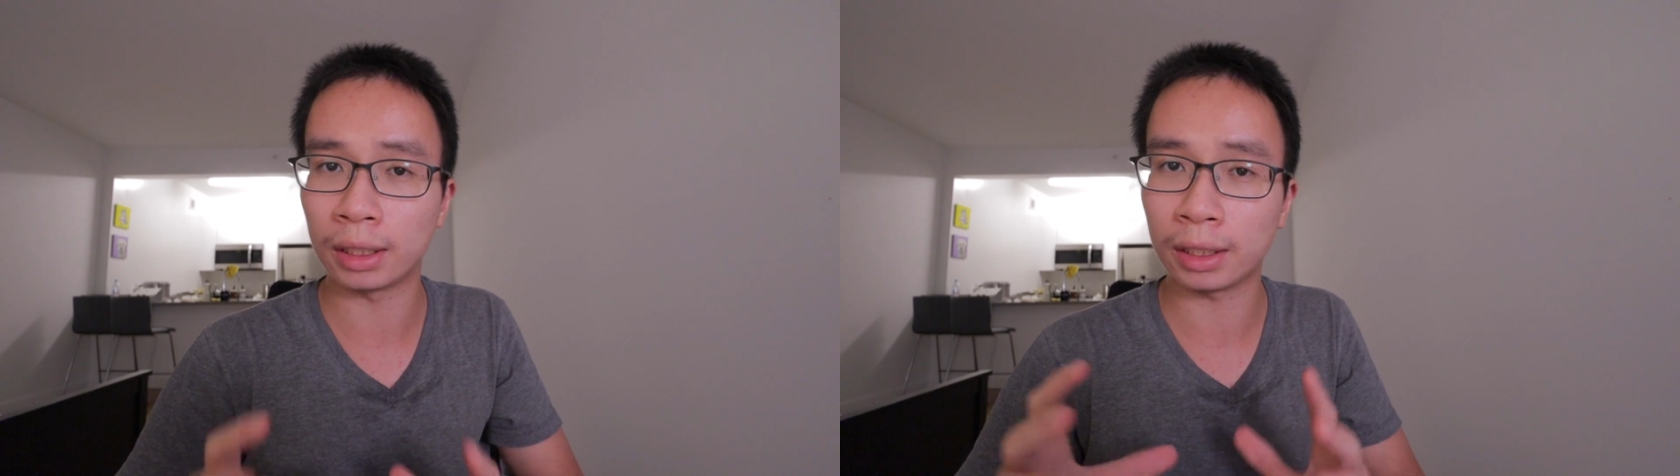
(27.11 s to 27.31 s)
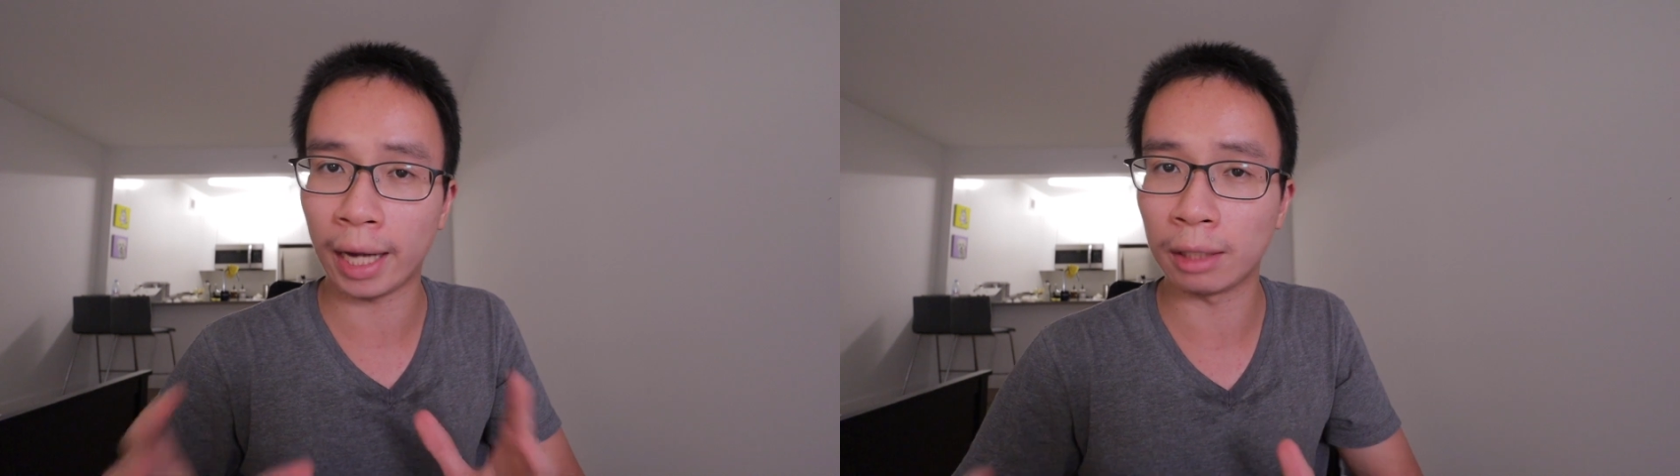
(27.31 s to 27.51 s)

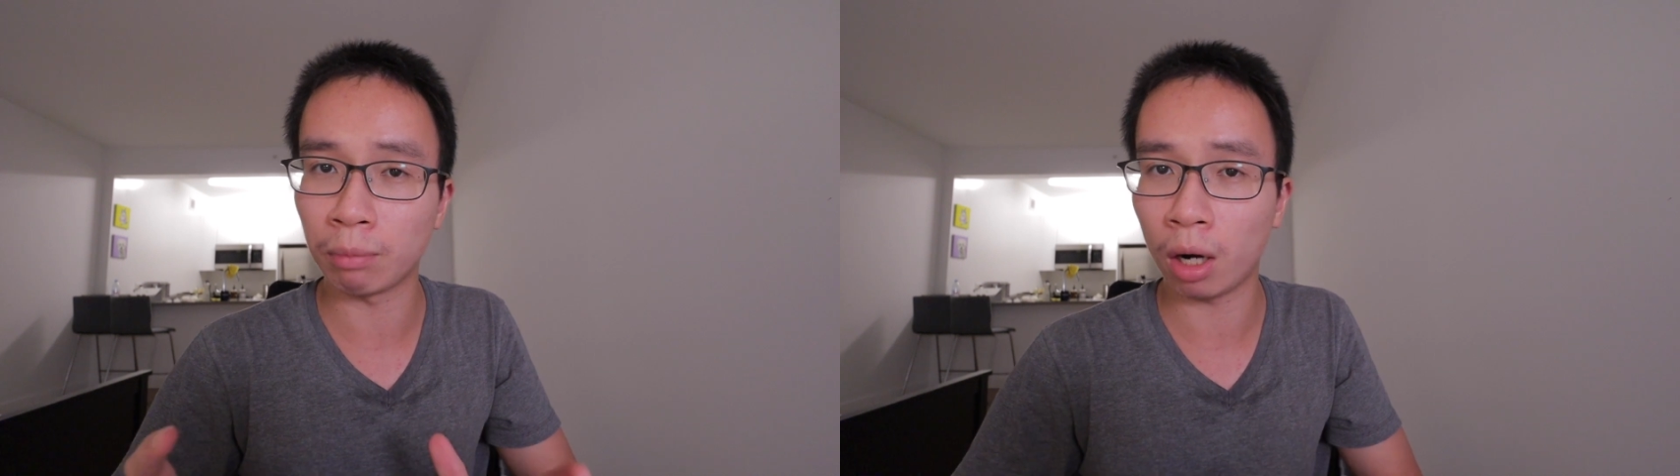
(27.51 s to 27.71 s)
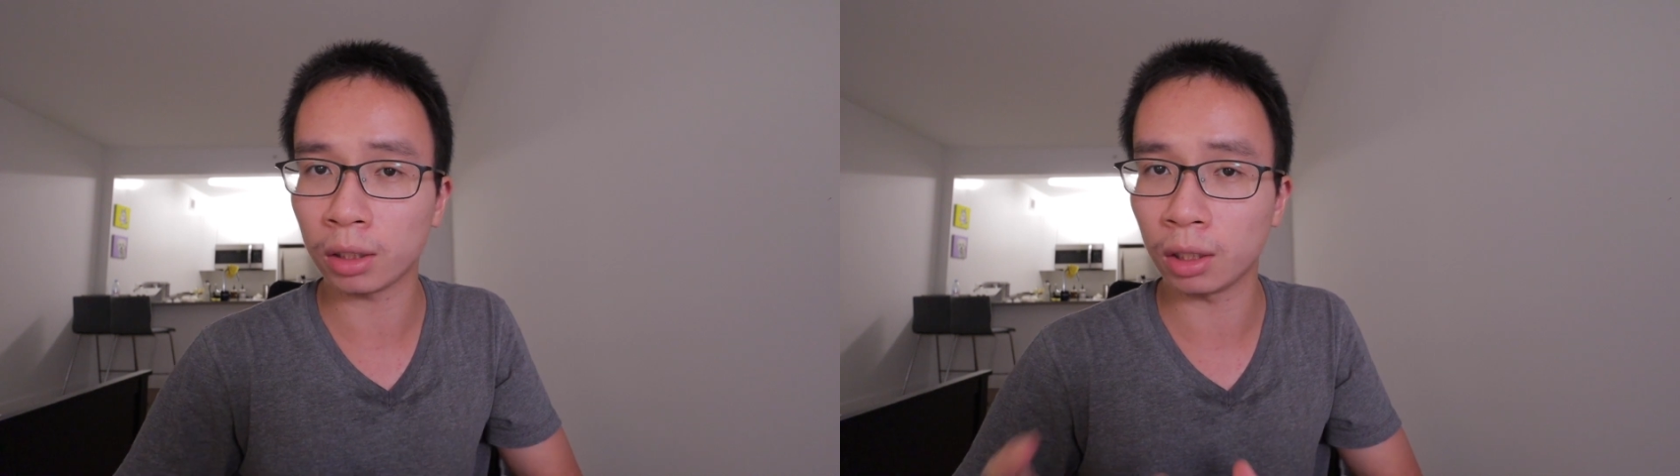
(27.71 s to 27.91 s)

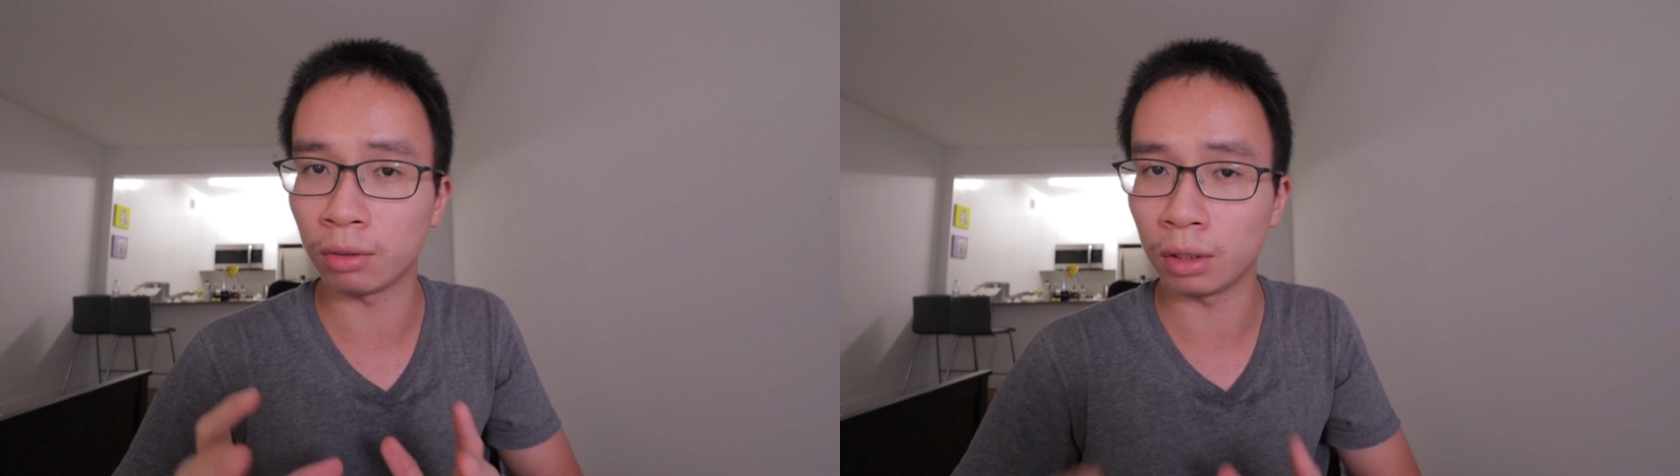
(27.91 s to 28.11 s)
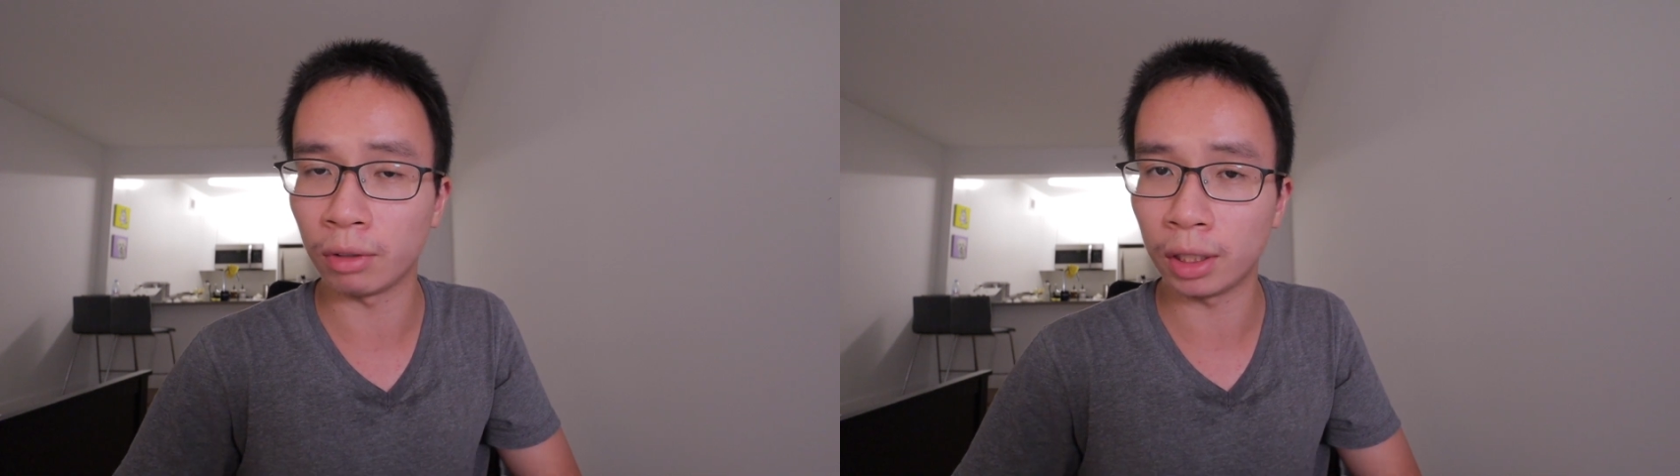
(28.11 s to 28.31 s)
sandbox of
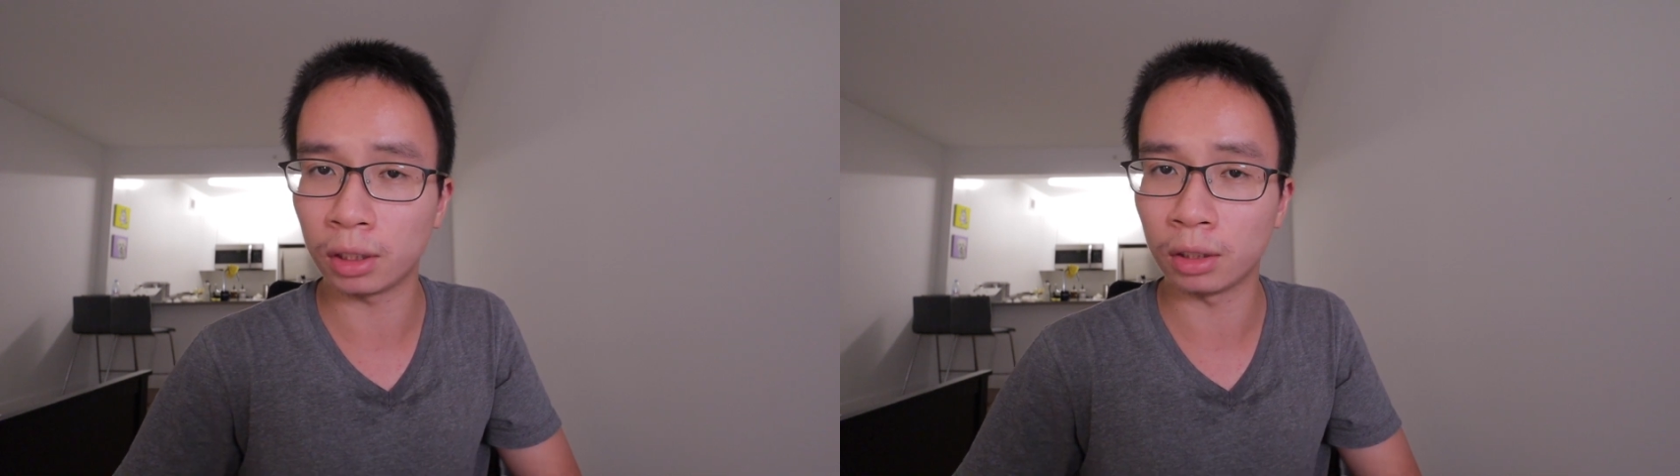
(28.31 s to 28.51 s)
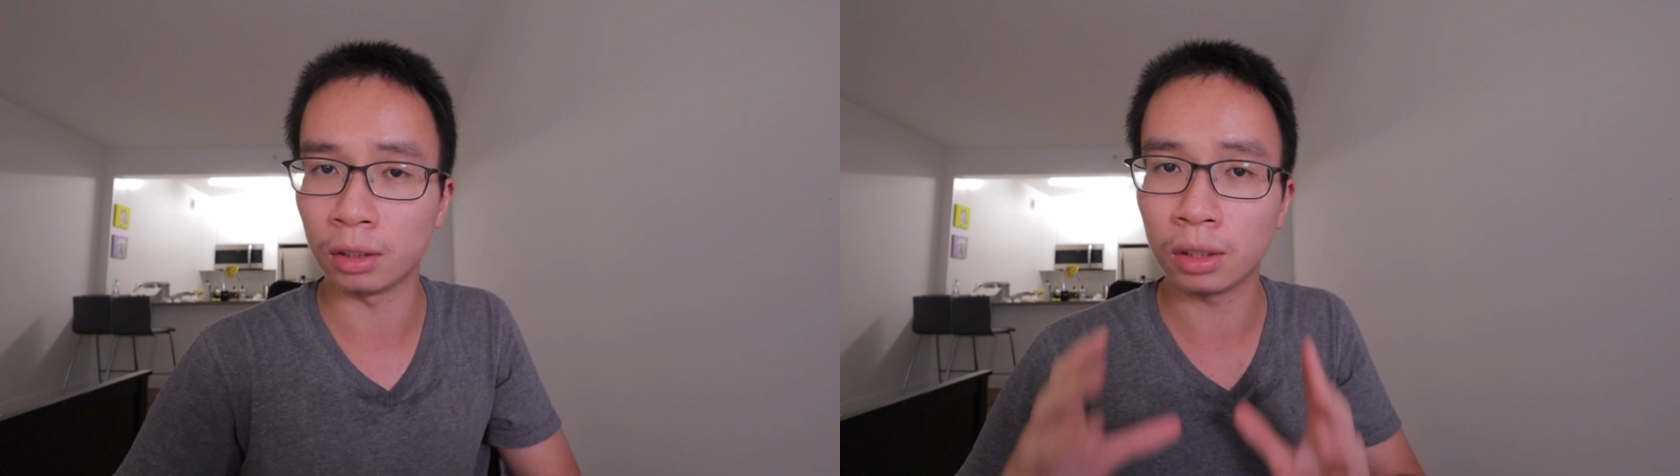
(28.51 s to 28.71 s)

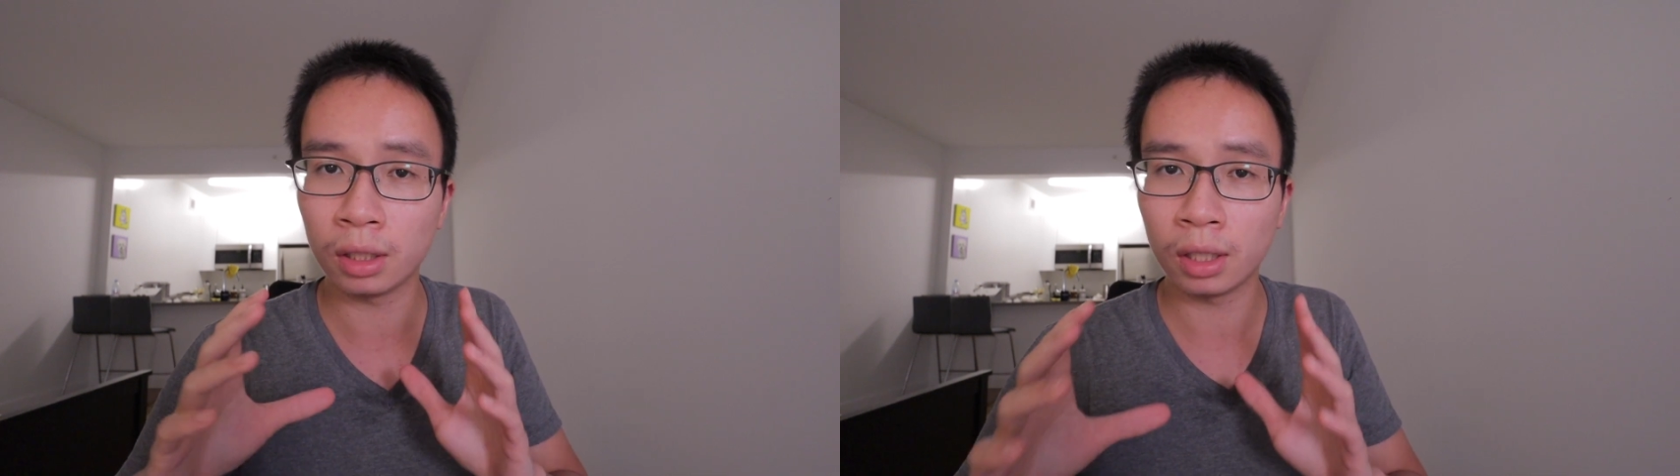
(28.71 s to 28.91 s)
innovation,